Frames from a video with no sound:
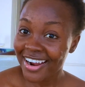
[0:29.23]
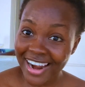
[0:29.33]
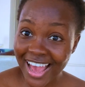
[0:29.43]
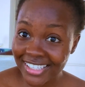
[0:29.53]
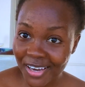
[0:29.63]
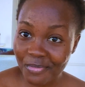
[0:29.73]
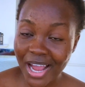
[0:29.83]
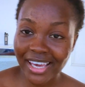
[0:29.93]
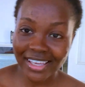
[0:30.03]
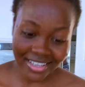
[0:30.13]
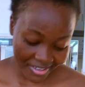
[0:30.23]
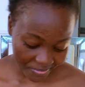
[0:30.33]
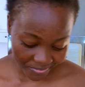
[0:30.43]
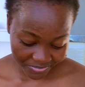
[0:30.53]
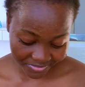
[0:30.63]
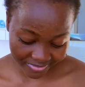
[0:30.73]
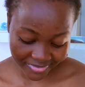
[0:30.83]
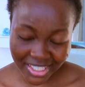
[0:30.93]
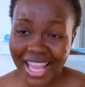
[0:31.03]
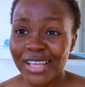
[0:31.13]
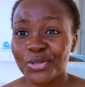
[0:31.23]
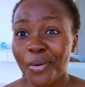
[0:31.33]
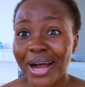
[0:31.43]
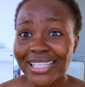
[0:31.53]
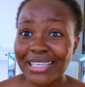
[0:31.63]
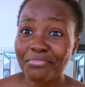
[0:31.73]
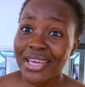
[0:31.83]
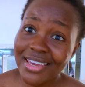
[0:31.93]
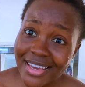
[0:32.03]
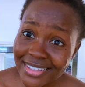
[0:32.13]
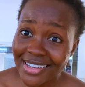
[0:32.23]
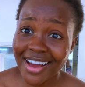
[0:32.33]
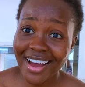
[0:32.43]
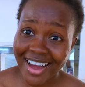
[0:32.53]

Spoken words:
Like, she quit kidding. Tomati be either.